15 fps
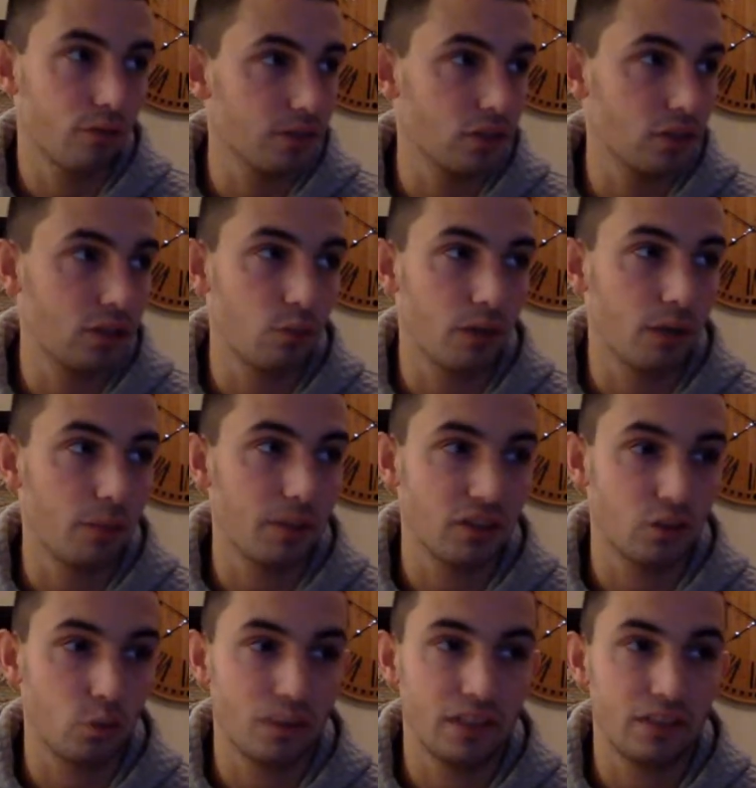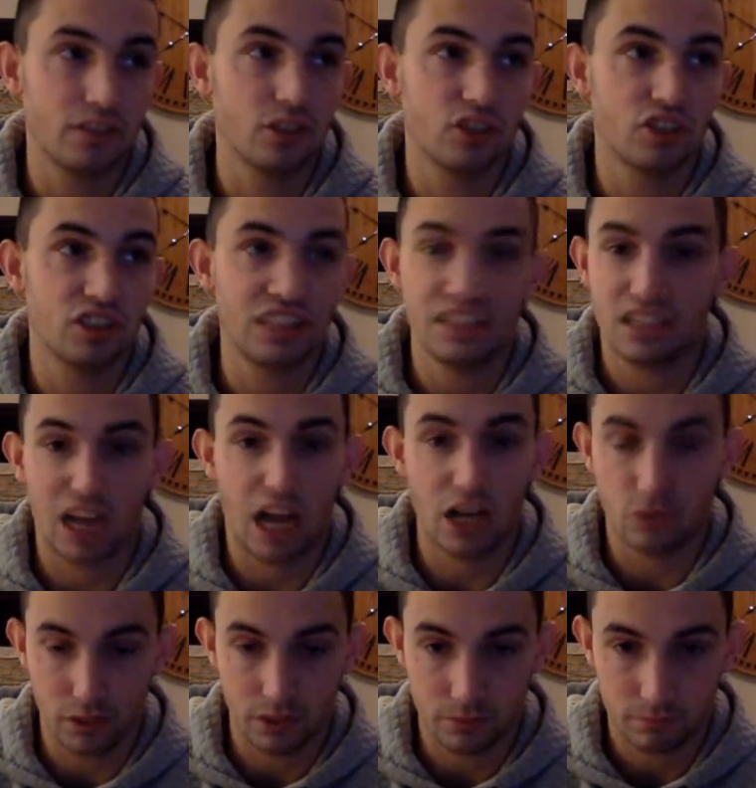he's one of the best storytellers in the
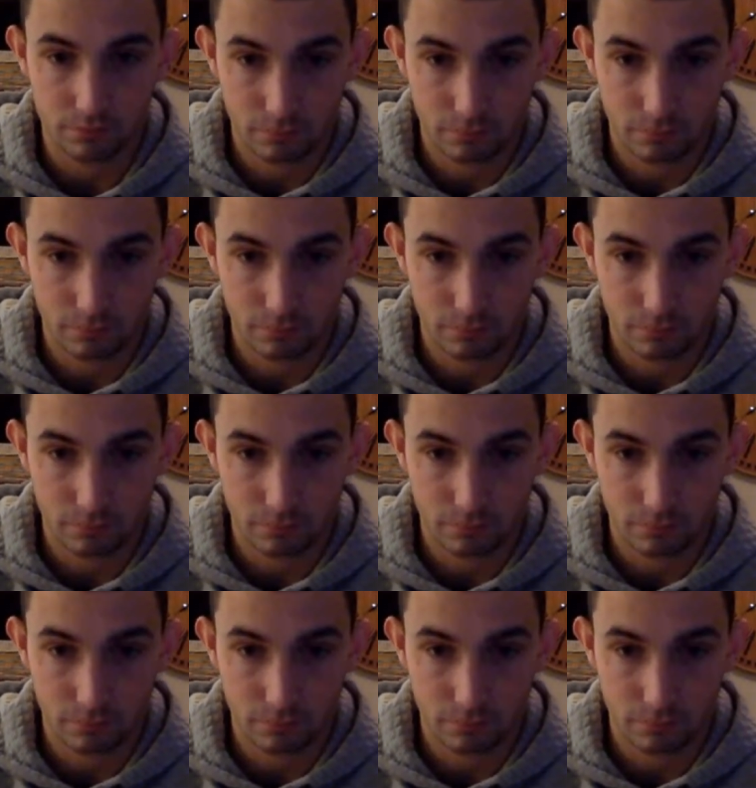country,